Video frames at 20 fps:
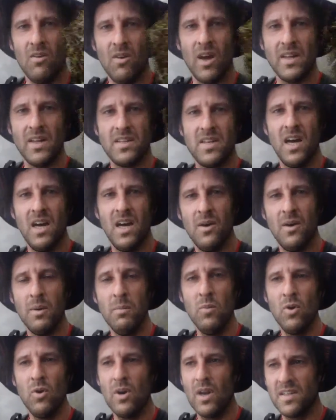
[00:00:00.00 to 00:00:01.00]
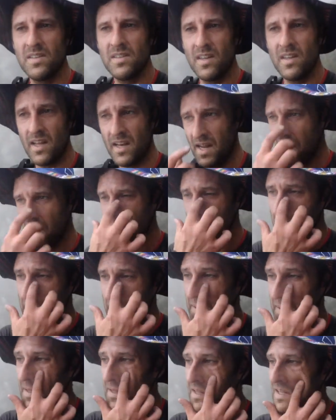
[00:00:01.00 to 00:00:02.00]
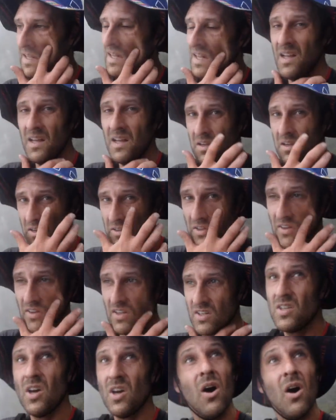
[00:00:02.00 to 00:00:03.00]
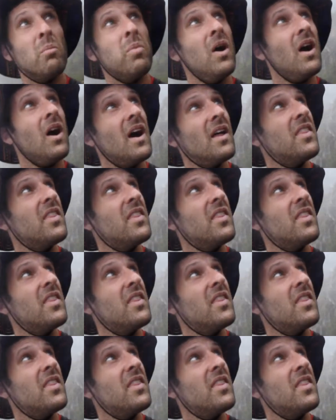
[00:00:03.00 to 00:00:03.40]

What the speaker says: Right, we're more or less there now. Got to the top.